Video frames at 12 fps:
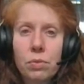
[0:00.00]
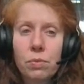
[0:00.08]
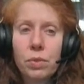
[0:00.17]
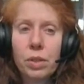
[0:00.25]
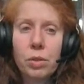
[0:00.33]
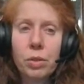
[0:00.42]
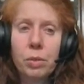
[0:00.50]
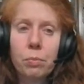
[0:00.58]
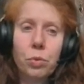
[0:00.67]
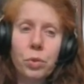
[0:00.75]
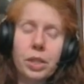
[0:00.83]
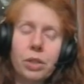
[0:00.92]
very
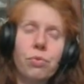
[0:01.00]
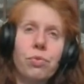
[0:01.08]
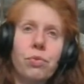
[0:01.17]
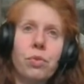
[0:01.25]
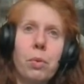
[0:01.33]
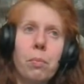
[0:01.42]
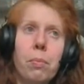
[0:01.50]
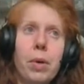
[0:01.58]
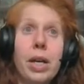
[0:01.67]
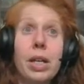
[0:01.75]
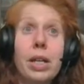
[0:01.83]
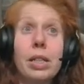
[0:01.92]
brief,
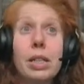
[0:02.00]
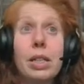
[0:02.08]
but